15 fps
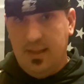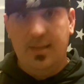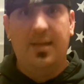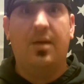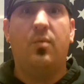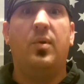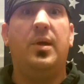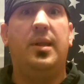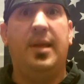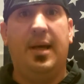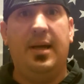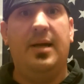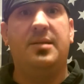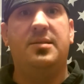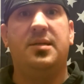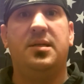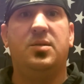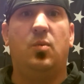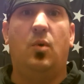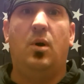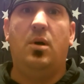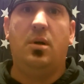get rid of that excess
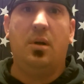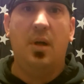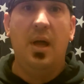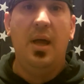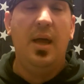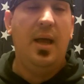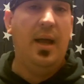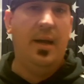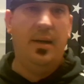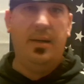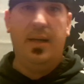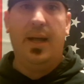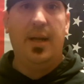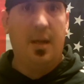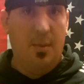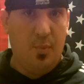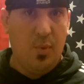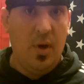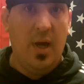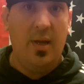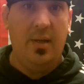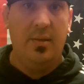water, and you end up
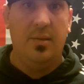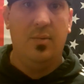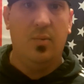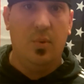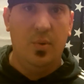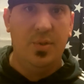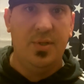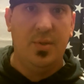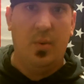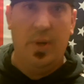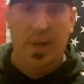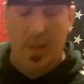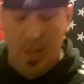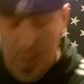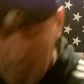rotting the roots away.